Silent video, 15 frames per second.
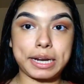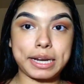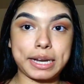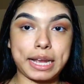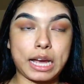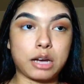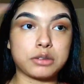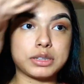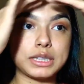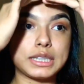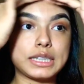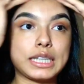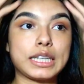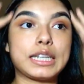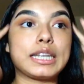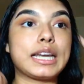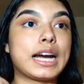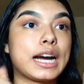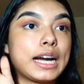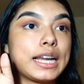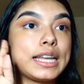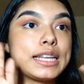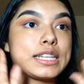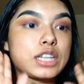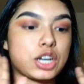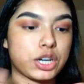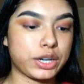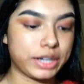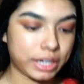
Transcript: now that the eyes are